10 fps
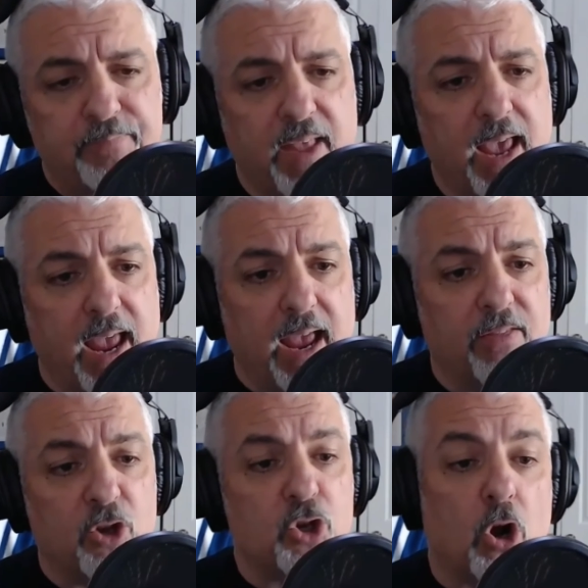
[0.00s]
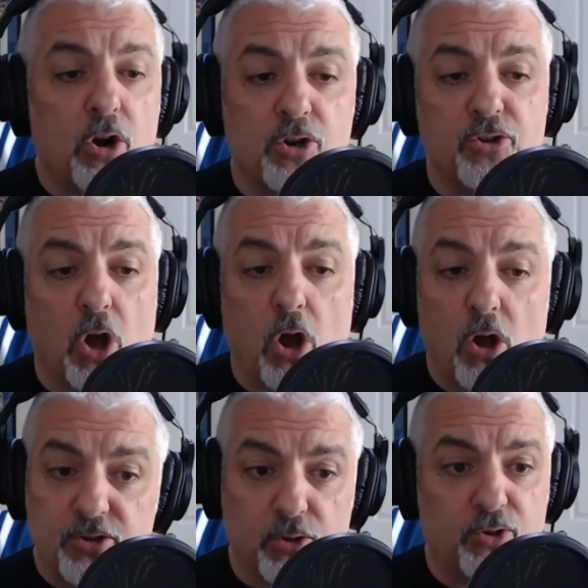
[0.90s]
And the Chargers
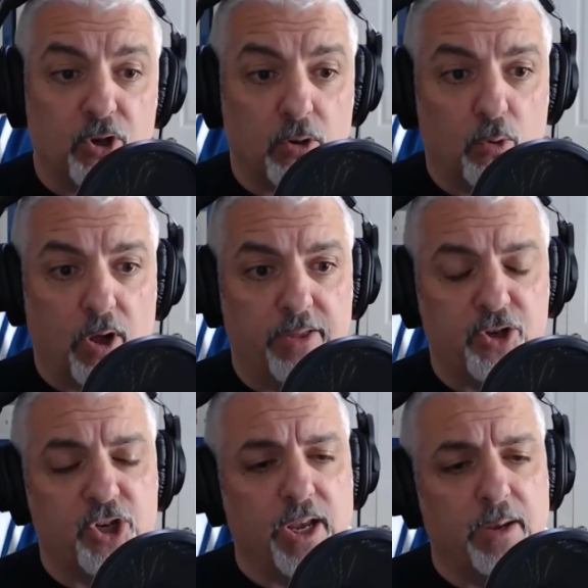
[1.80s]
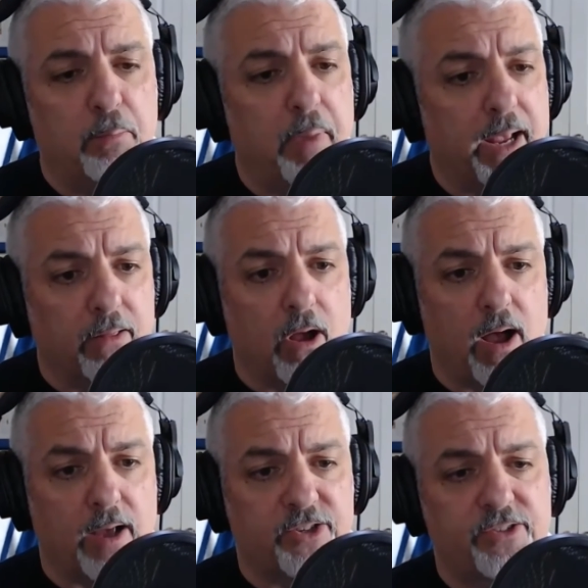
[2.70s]
also took one on the chin, big
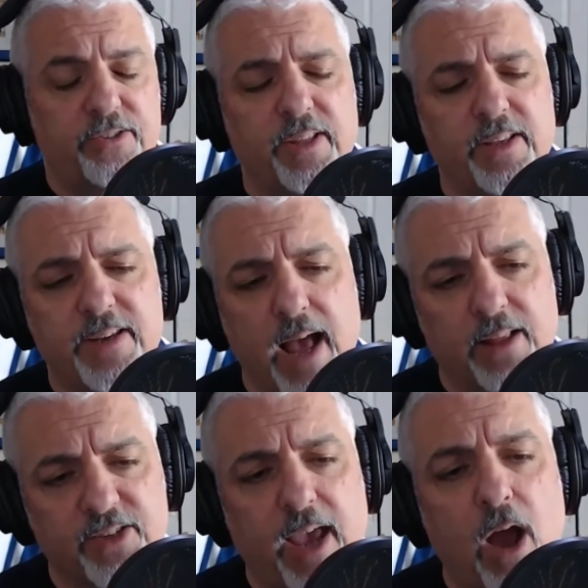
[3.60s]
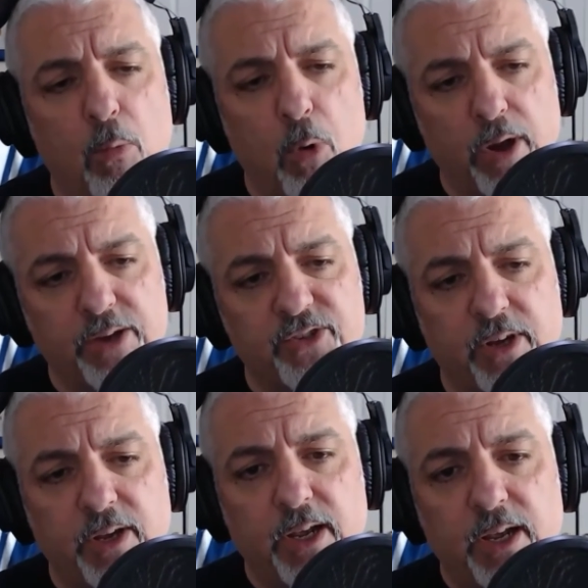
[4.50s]
loss to the Dallas Cowboys.
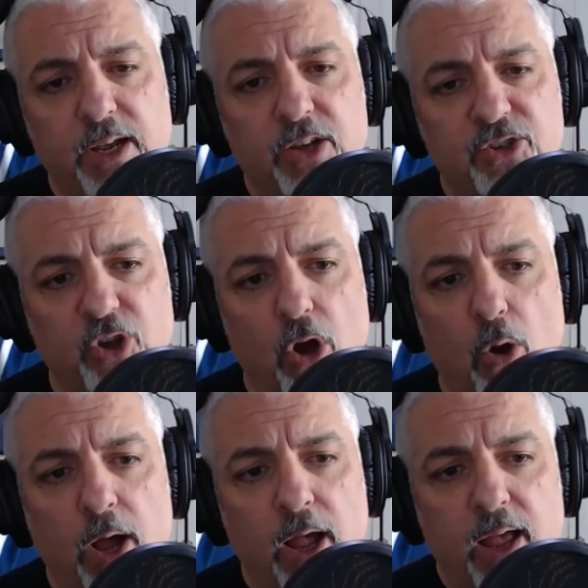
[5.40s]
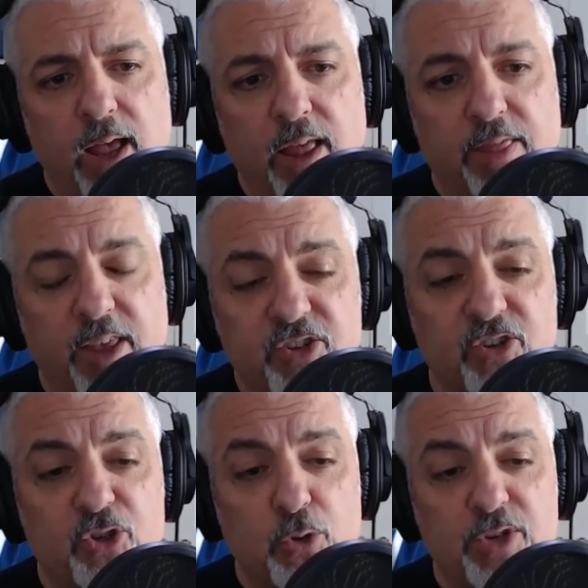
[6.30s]
So this is
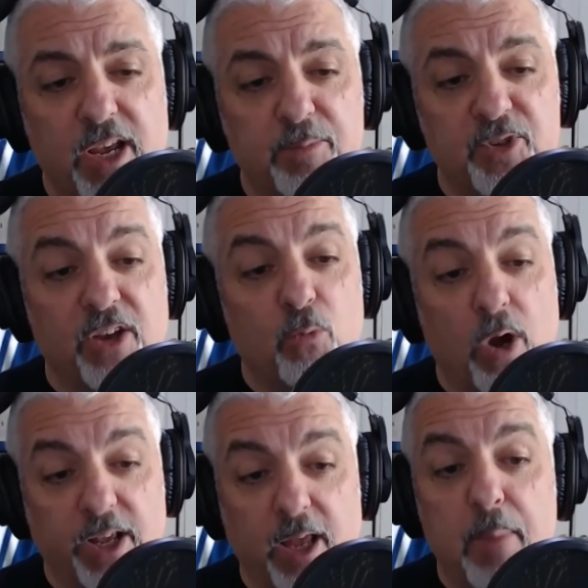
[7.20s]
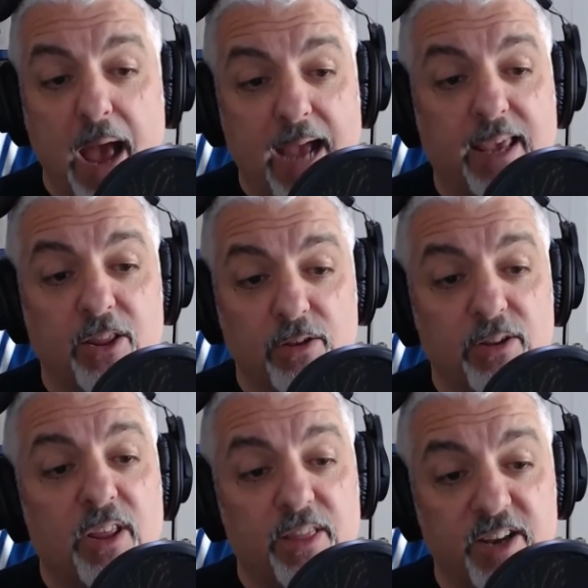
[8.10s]
two teams that want to get back in
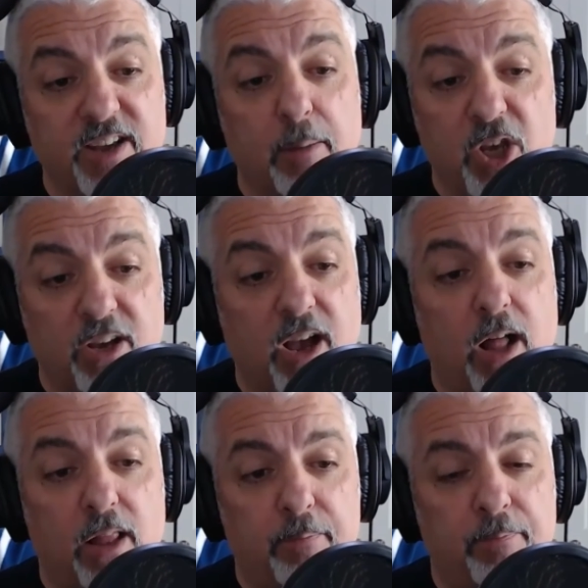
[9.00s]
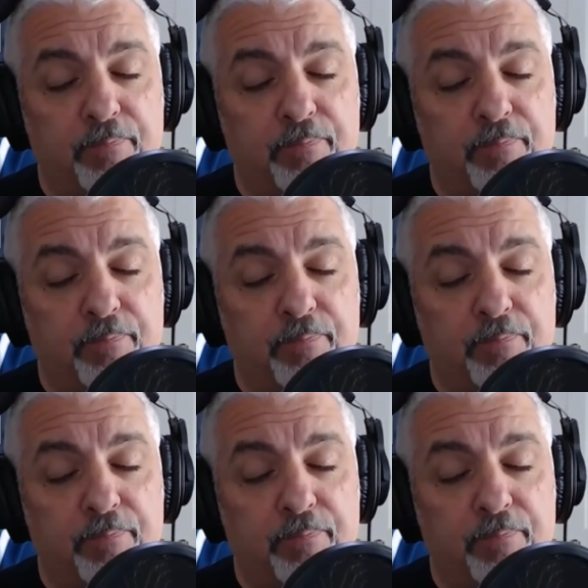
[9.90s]
the W column.